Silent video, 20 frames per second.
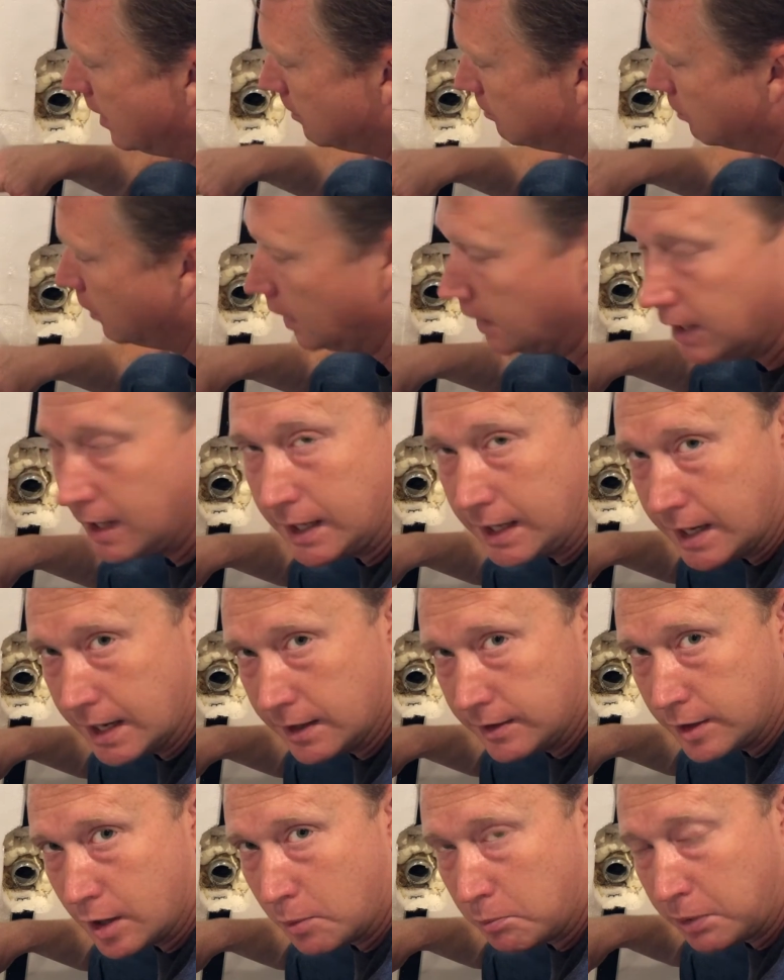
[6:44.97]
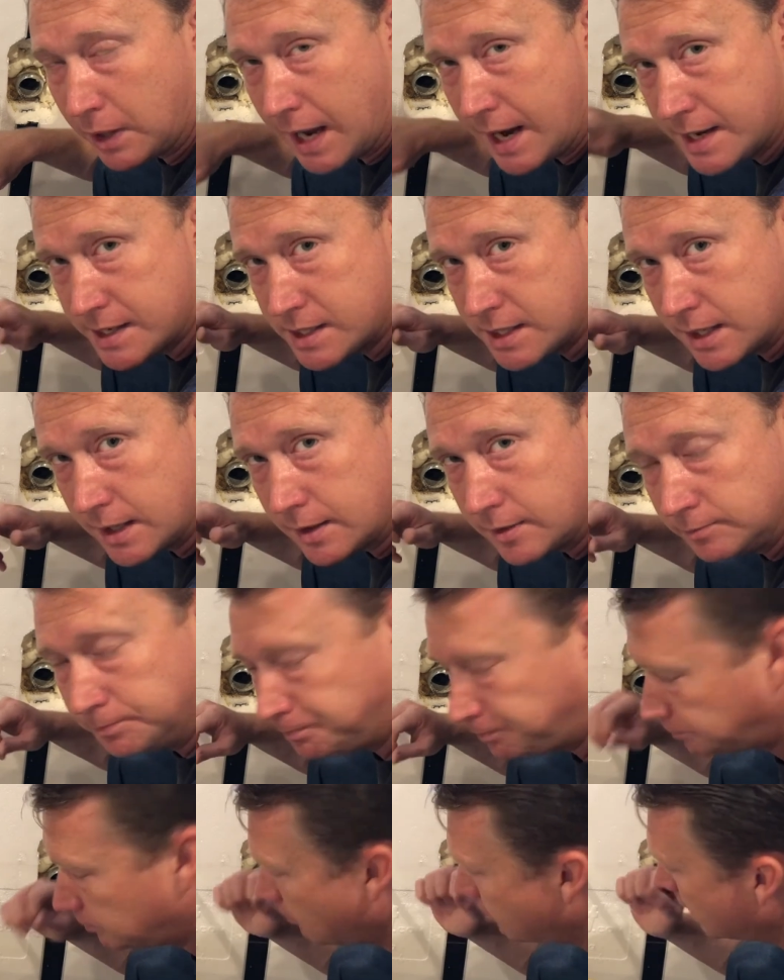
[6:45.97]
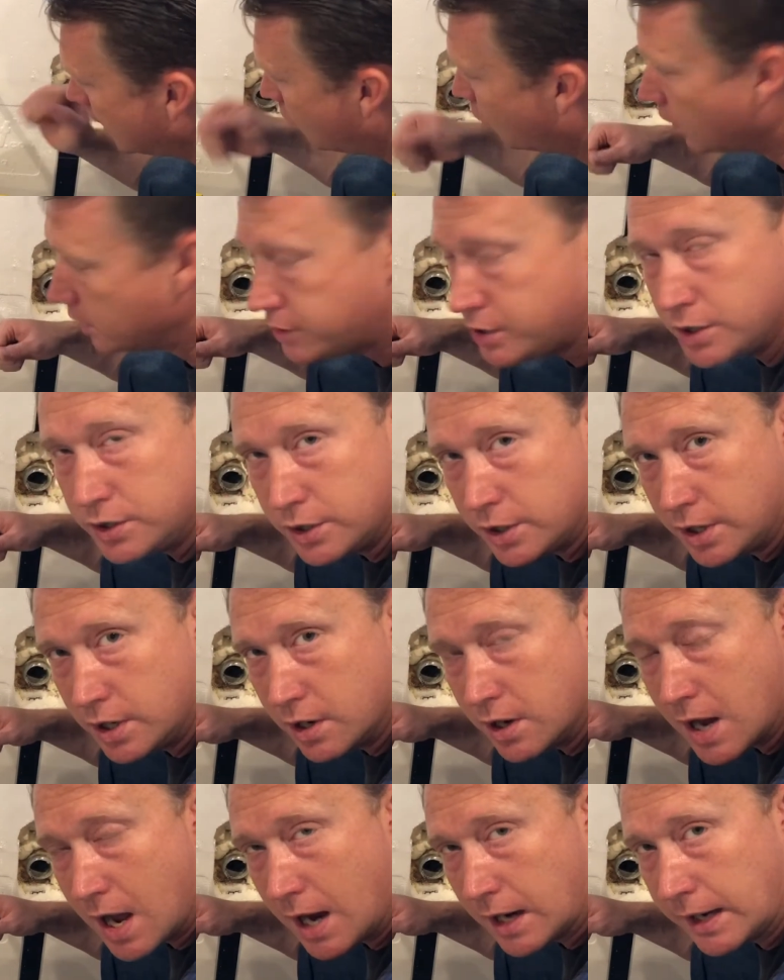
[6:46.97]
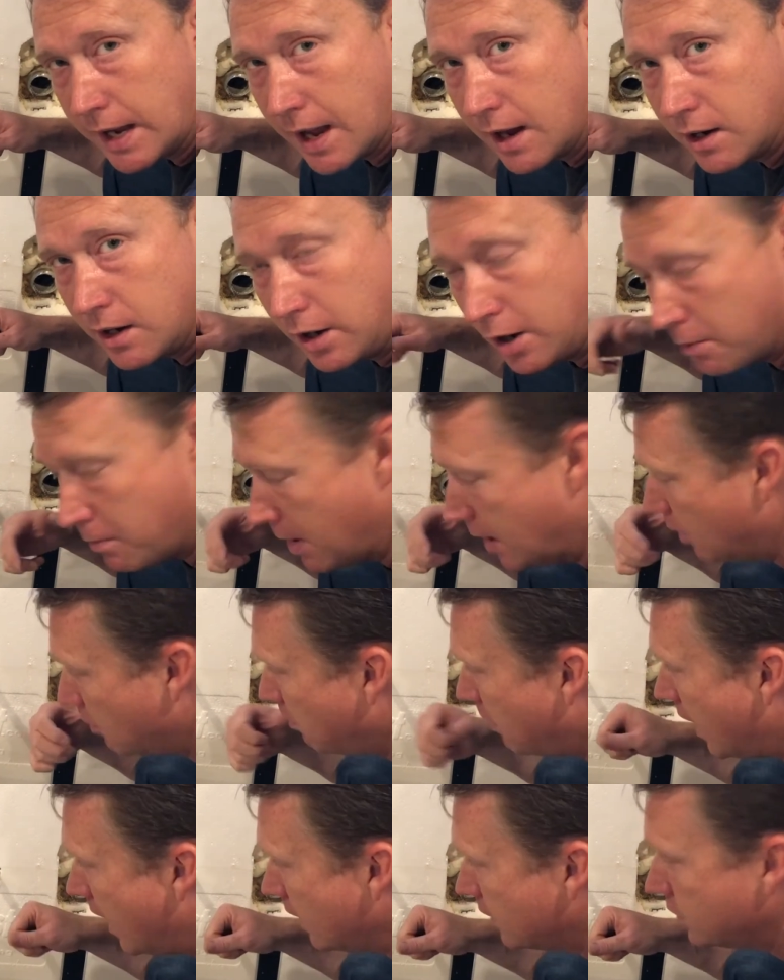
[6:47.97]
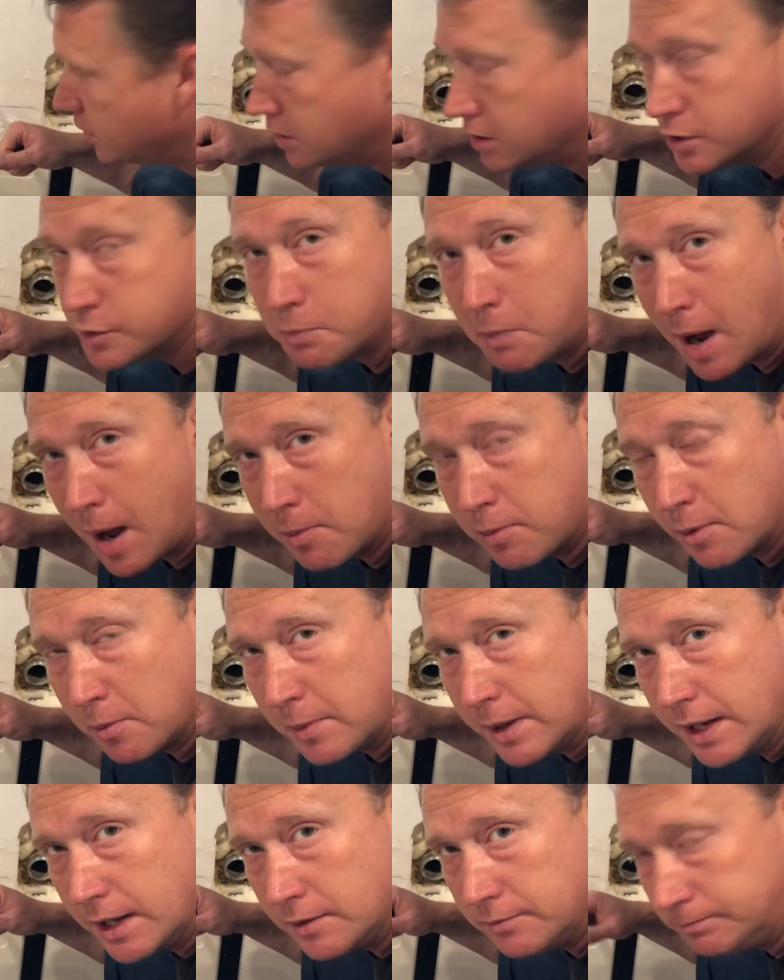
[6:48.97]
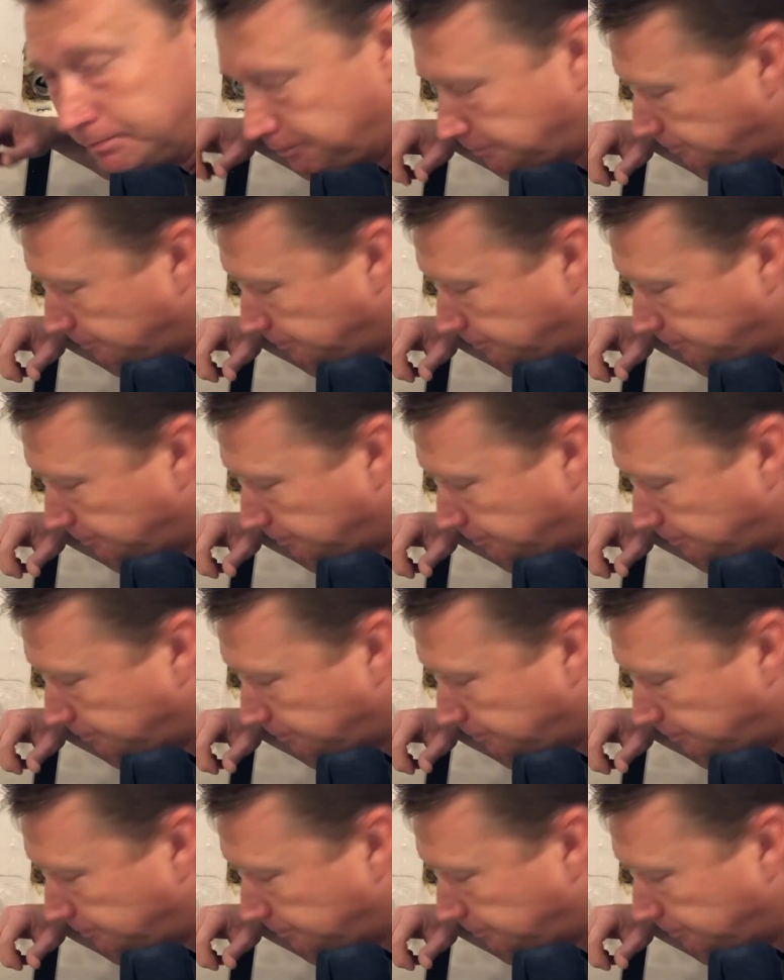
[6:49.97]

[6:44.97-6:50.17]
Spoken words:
But again, they're plastic. Once you do your knockout in your metal box, you just pop them in.